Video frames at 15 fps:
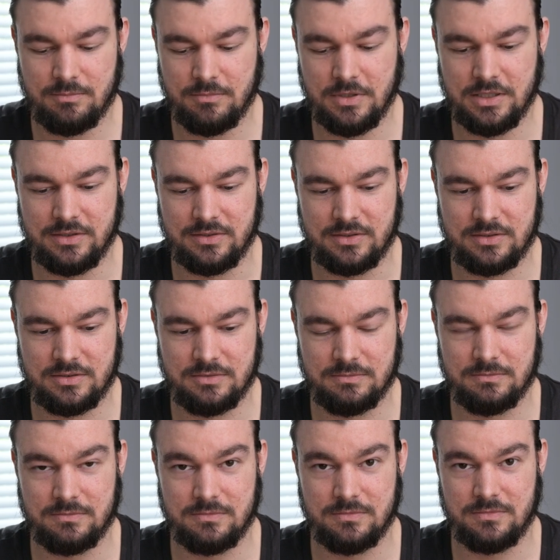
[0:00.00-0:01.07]
But
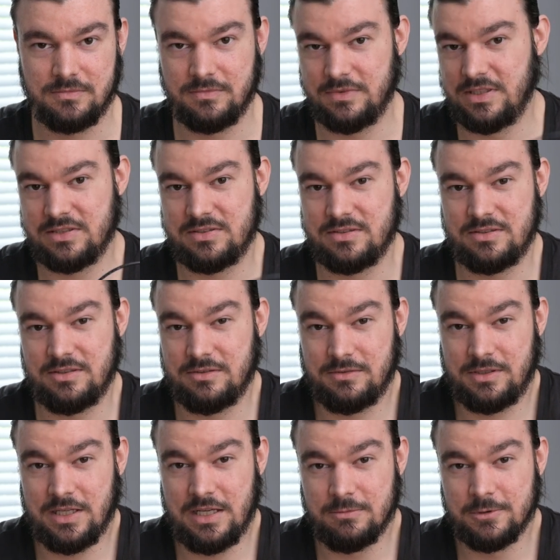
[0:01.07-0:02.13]
this is the
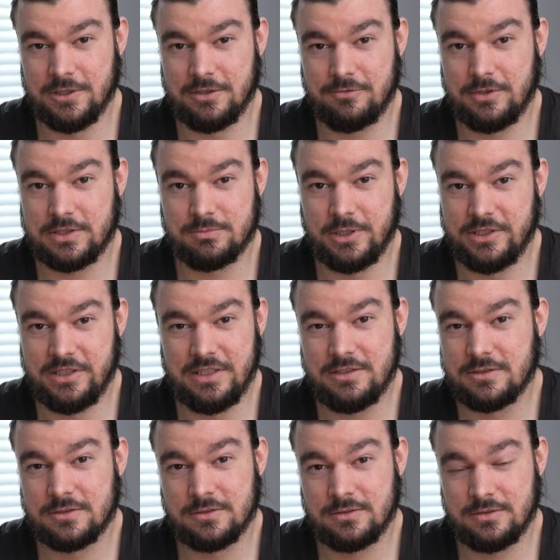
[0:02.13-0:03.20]
cable that fits my
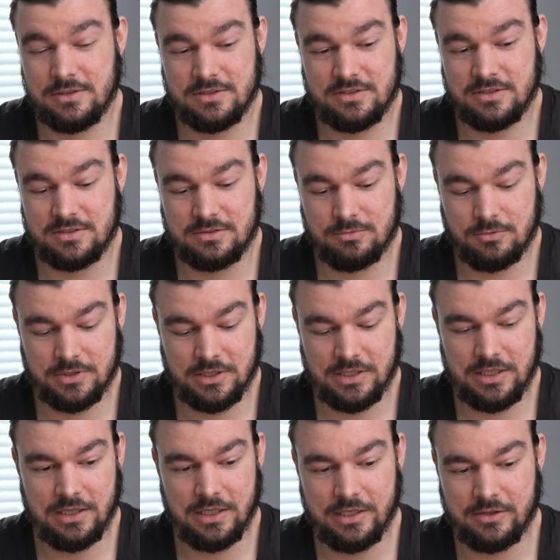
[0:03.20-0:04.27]
needs. This is what
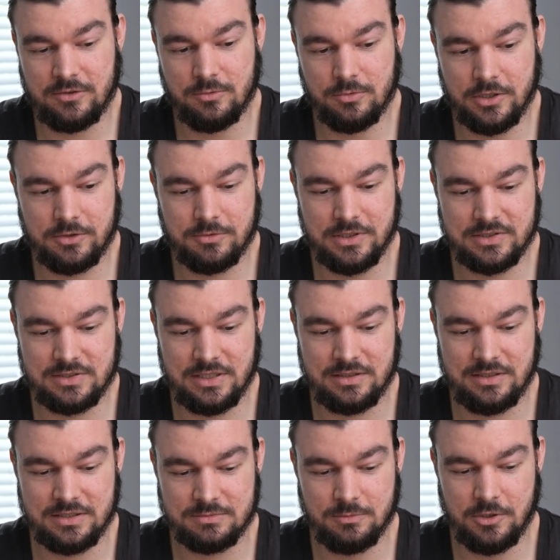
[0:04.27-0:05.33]
I like to work with at
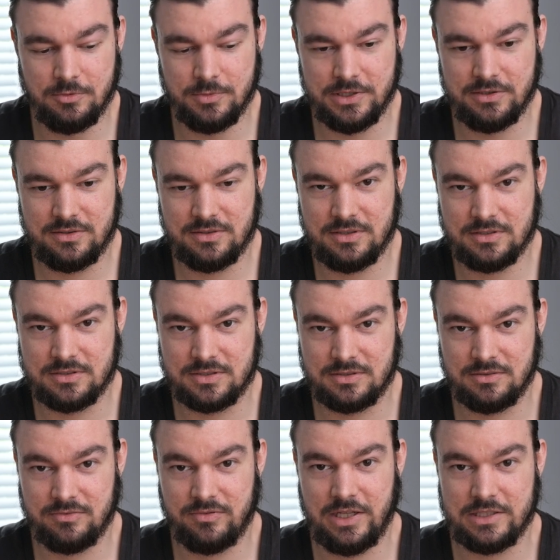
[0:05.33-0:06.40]
this moment. It's
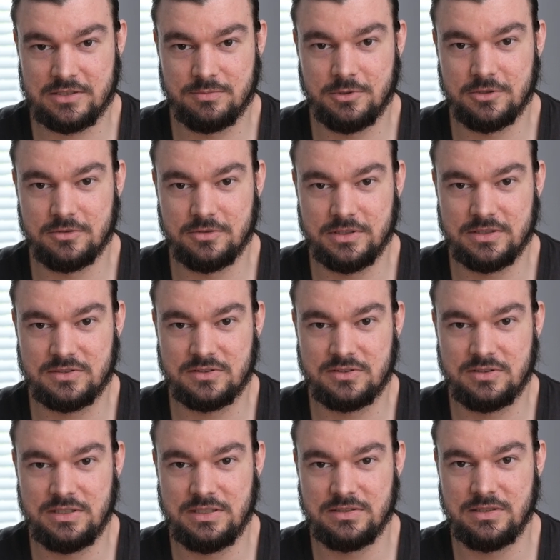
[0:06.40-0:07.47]
flexible,
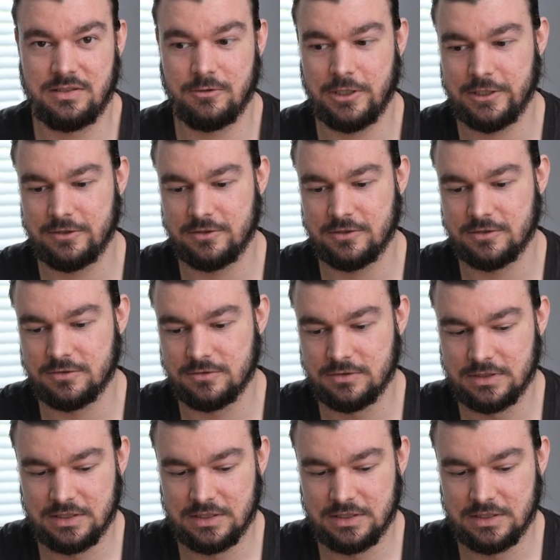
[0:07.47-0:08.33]
it's easy to handle.